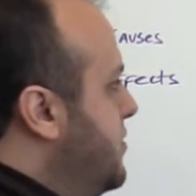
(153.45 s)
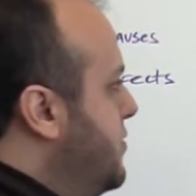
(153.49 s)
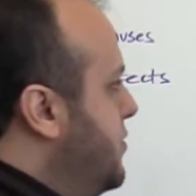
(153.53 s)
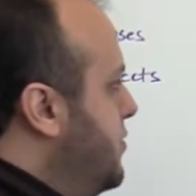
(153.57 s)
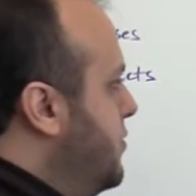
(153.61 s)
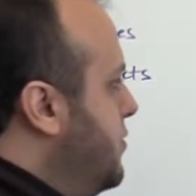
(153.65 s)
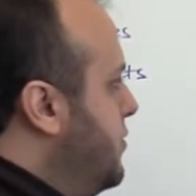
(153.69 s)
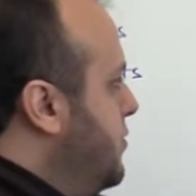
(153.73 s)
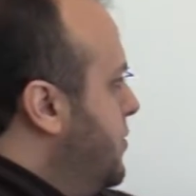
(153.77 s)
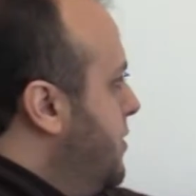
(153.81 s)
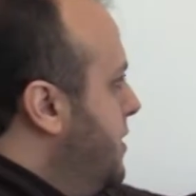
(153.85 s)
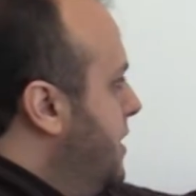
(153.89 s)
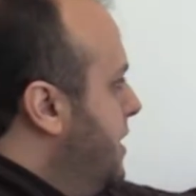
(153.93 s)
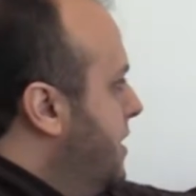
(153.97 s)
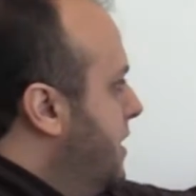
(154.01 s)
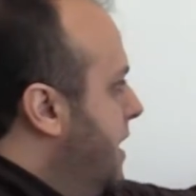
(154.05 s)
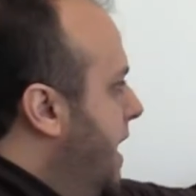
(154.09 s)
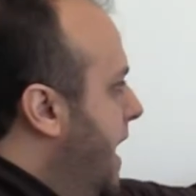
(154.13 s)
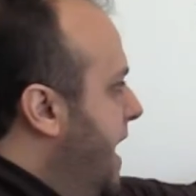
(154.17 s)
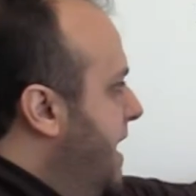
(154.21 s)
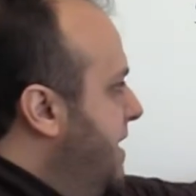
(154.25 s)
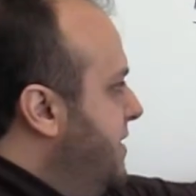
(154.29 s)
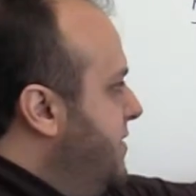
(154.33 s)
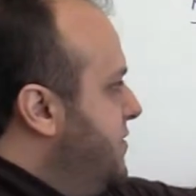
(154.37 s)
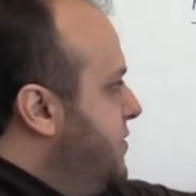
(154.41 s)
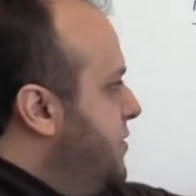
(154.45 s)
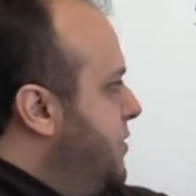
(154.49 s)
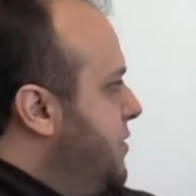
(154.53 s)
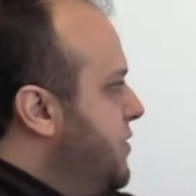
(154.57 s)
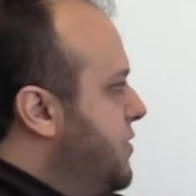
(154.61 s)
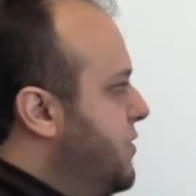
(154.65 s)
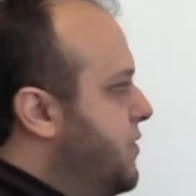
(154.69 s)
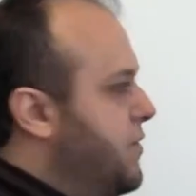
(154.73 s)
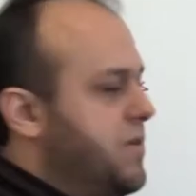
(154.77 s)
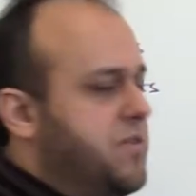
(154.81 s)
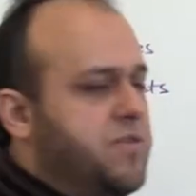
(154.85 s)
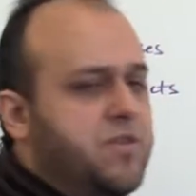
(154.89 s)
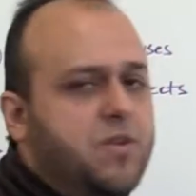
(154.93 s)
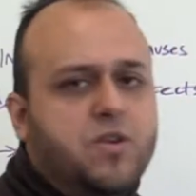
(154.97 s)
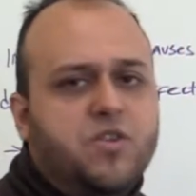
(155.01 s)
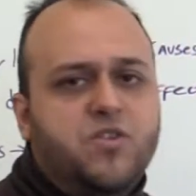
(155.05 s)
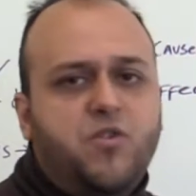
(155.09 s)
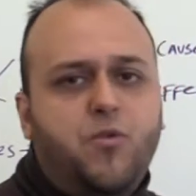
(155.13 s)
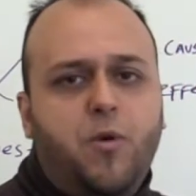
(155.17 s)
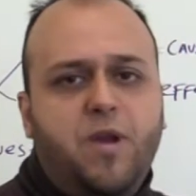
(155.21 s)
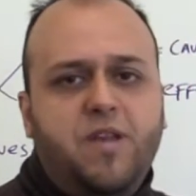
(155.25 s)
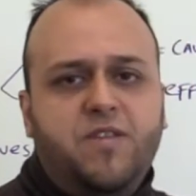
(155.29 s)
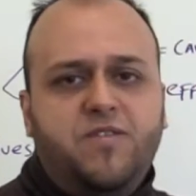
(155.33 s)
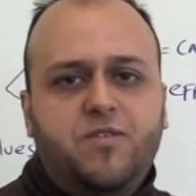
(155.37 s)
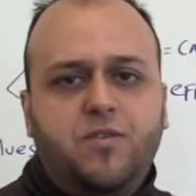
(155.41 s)
to answer your research
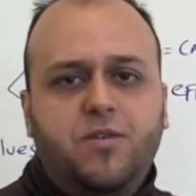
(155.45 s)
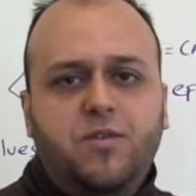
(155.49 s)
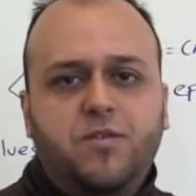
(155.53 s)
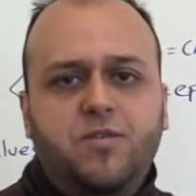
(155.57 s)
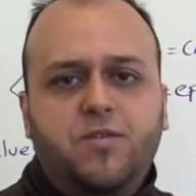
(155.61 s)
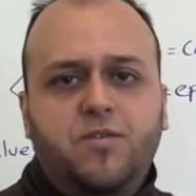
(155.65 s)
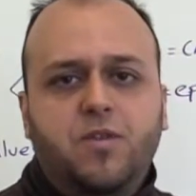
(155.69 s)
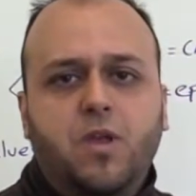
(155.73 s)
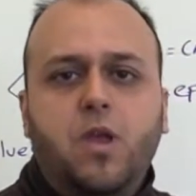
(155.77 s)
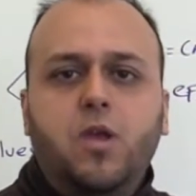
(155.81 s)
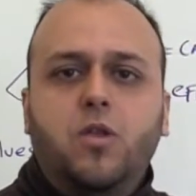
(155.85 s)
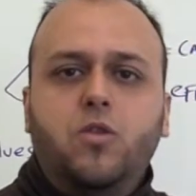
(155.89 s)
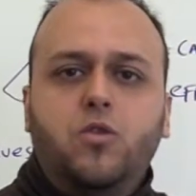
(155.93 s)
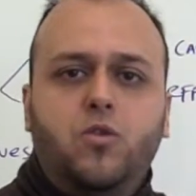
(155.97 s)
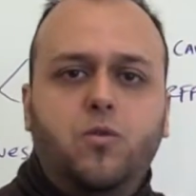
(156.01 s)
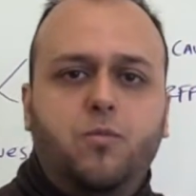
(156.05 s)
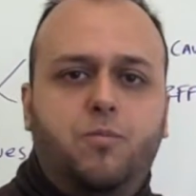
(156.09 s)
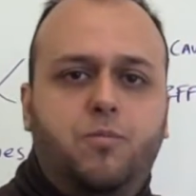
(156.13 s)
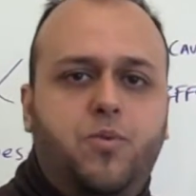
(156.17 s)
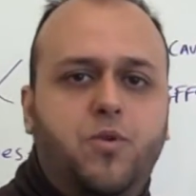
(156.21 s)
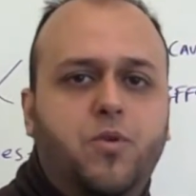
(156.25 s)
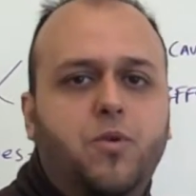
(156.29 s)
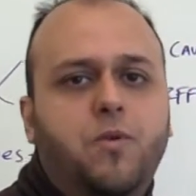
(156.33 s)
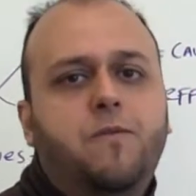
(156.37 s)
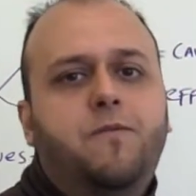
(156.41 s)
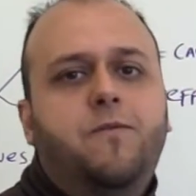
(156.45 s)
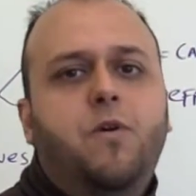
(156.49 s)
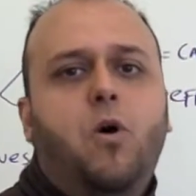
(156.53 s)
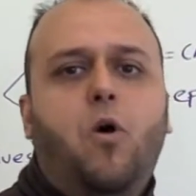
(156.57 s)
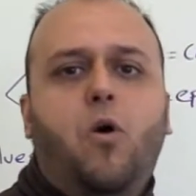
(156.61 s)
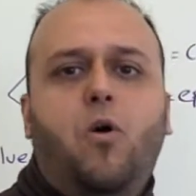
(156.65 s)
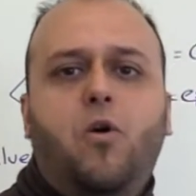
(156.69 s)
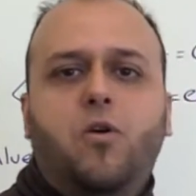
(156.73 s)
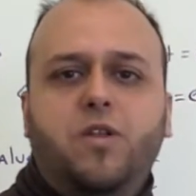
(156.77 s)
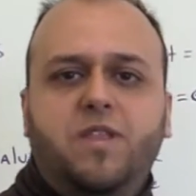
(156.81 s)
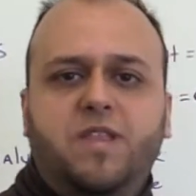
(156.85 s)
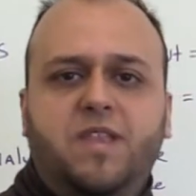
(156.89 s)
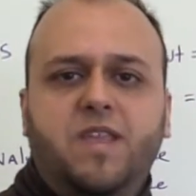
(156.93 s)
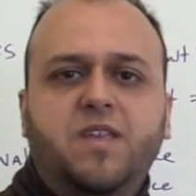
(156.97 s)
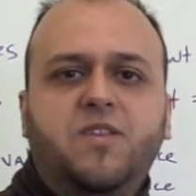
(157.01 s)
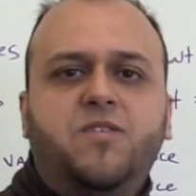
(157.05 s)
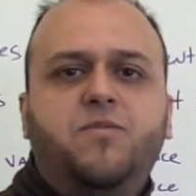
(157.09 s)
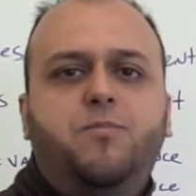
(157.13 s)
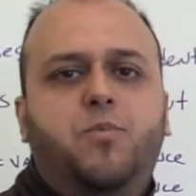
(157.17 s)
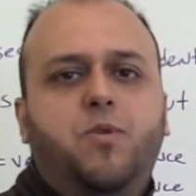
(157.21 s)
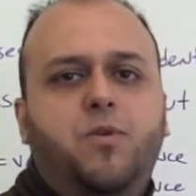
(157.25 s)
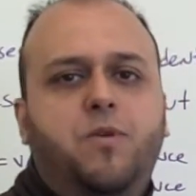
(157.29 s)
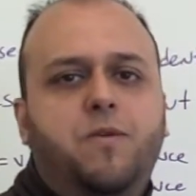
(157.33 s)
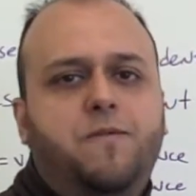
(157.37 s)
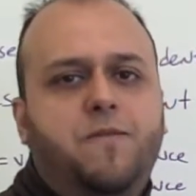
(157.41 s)
questions, to prove or
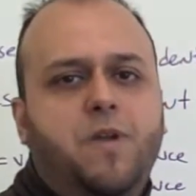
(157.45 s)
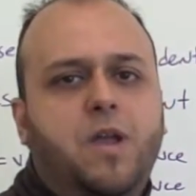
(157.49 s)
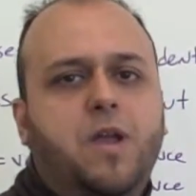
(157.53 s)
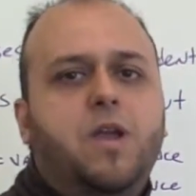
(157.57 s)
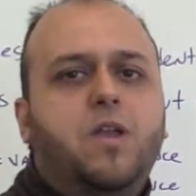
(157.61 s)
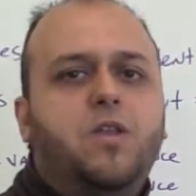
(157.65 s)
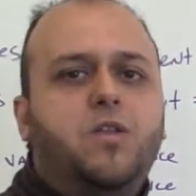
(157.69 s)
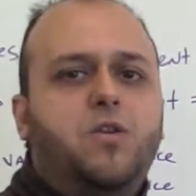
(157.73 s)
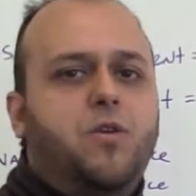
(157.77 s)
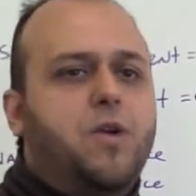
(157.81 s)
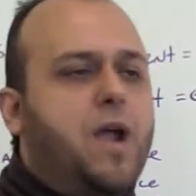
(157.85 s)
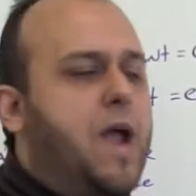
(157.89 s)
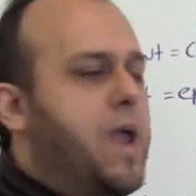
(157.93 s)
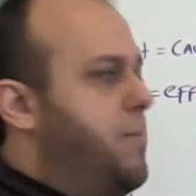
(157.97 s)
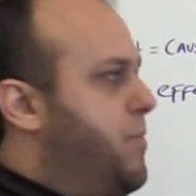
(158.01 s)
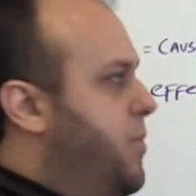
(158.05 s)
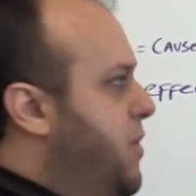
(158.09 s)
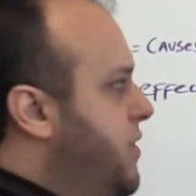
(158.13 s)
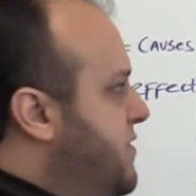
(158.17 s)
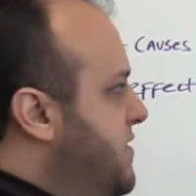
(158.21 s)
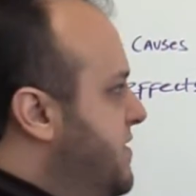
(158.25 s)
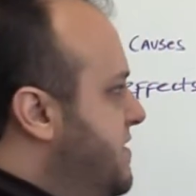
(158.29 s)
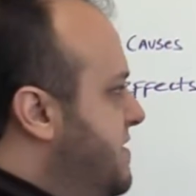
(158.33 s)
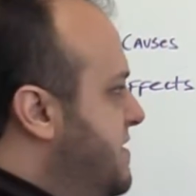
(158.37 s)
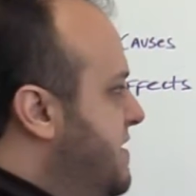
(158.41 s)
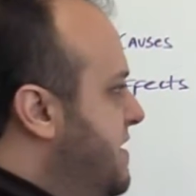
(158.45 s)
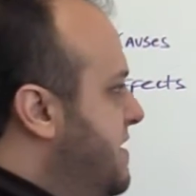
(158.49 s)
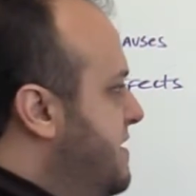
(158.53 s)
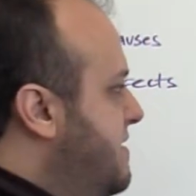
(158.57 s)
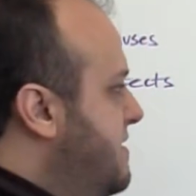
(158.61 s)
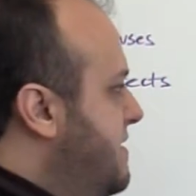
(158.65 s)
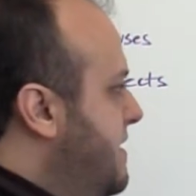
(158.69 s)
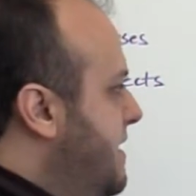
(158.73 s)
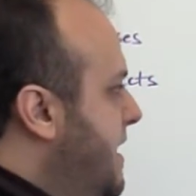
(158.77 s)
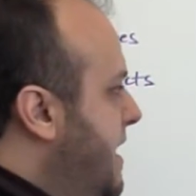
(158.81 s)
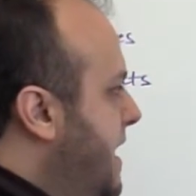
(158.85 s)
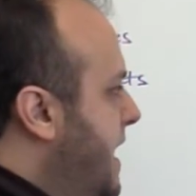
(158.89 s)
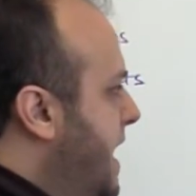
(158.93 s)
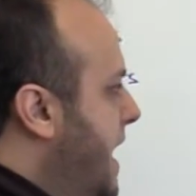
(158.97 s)
disprove your hypothesis,